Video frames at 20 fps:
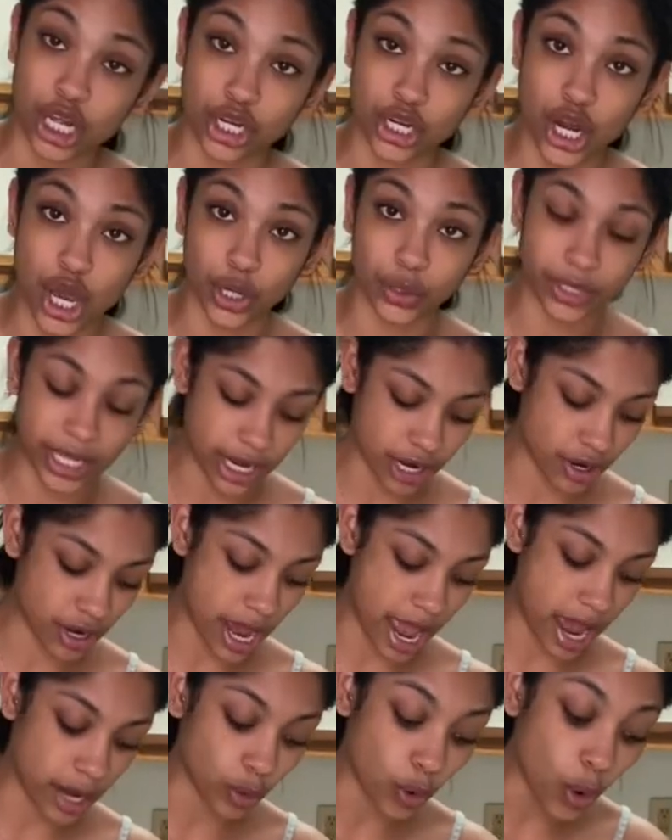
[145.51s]
No, they are
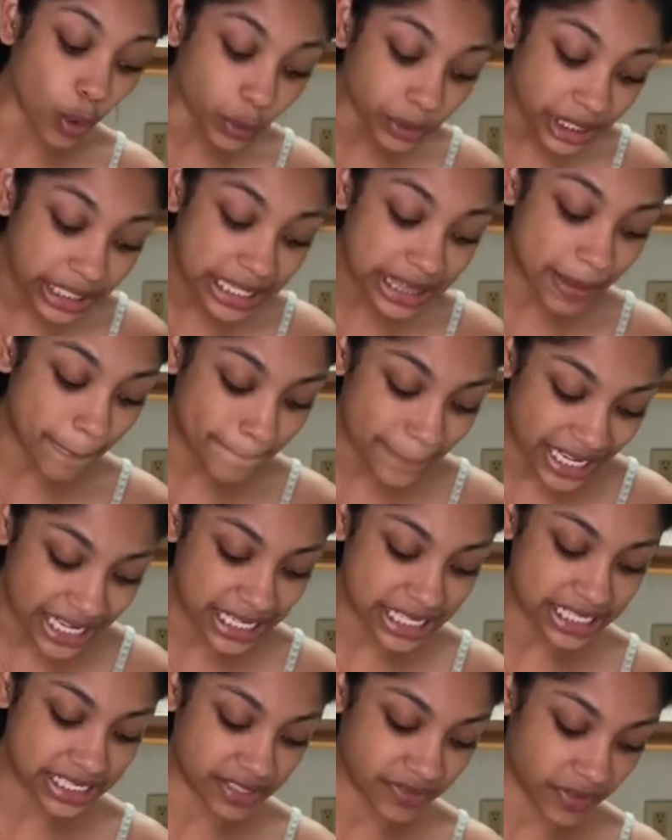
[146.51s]
not. Only the
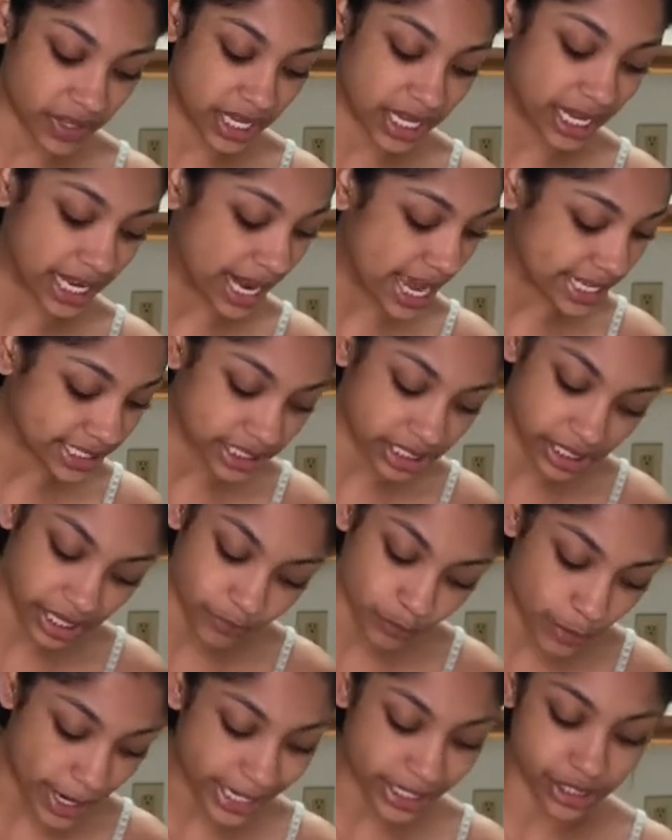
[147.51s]
meat is vegan. I still have
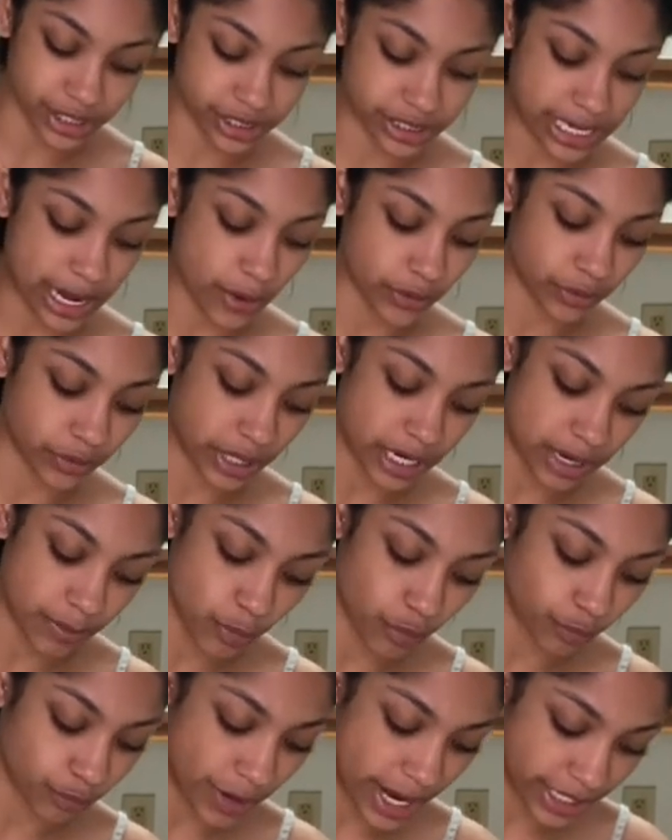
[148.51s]
regular sour cream,
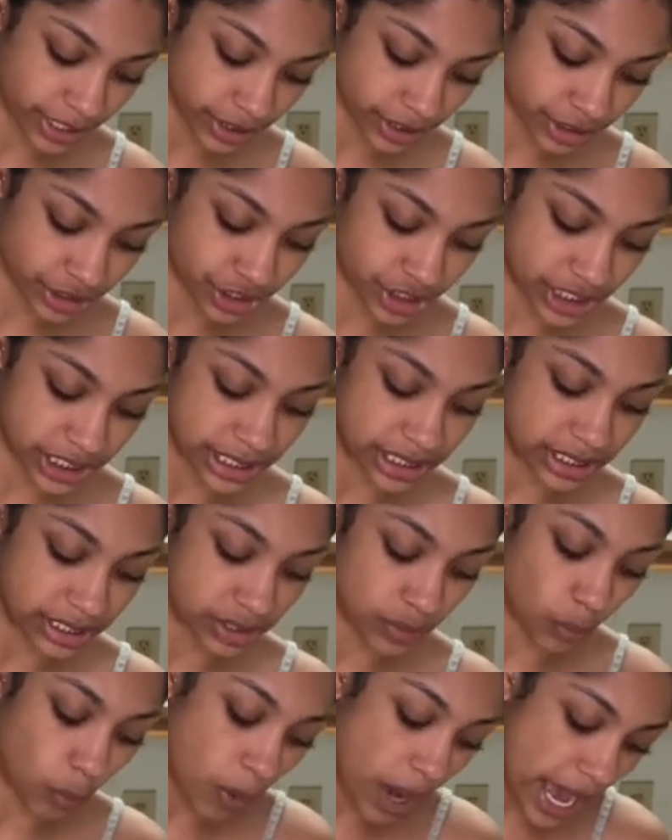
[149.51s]
regular cheese.
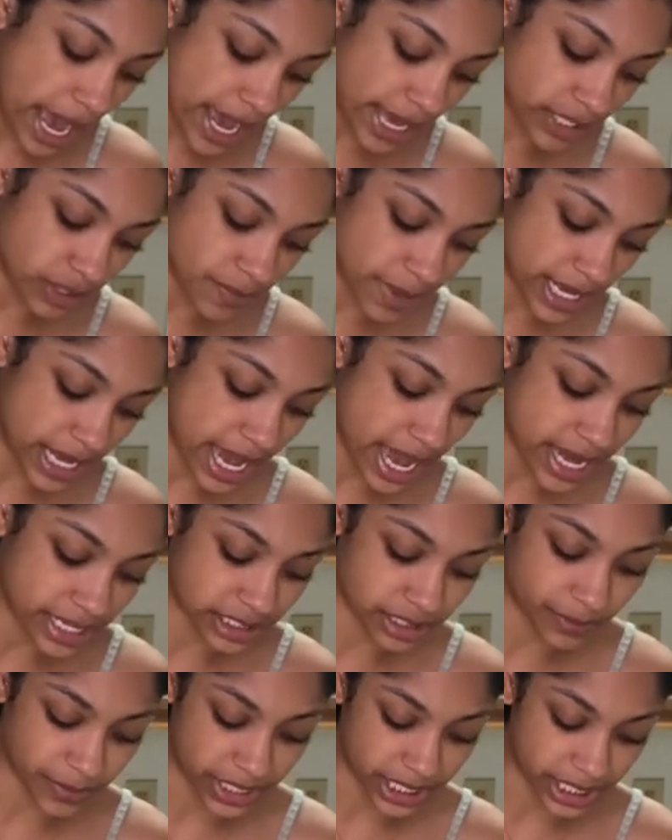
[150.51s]
Why, you may
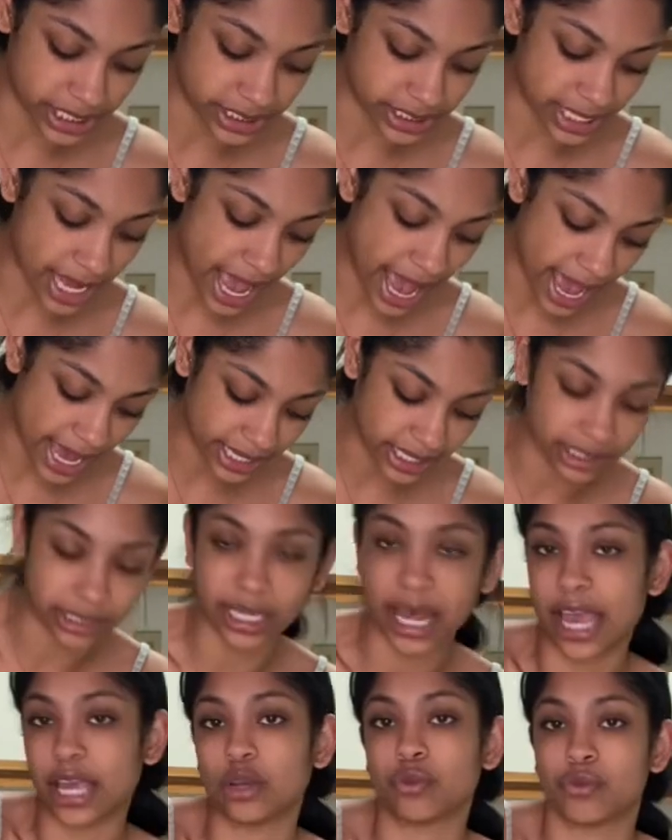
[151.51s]
ask? Because I
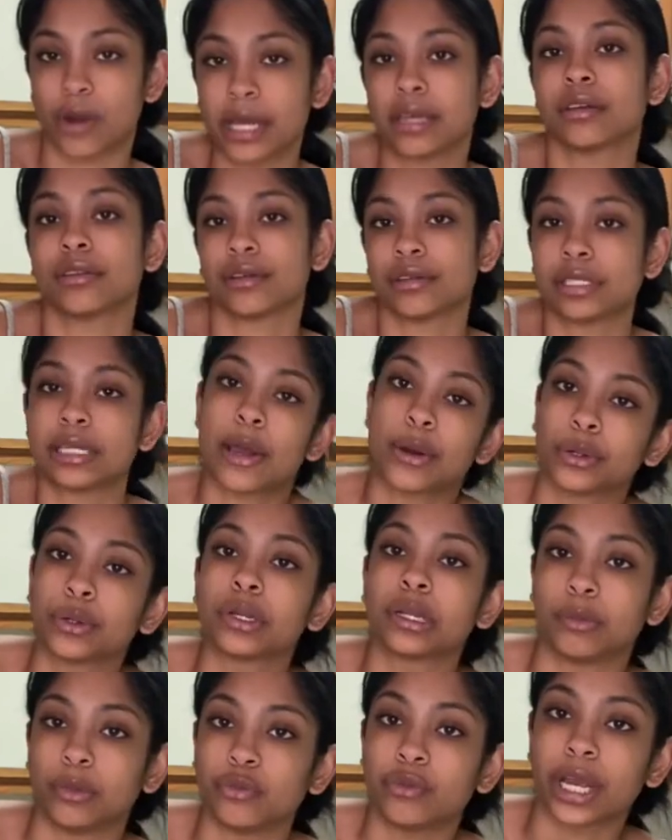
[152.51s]
like regular sour
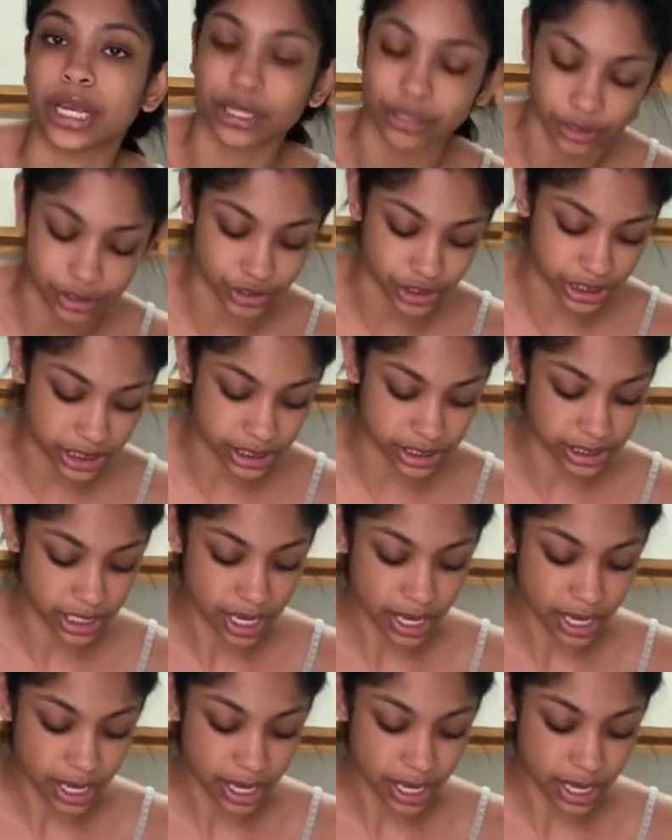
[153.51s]
cream and regular cheese.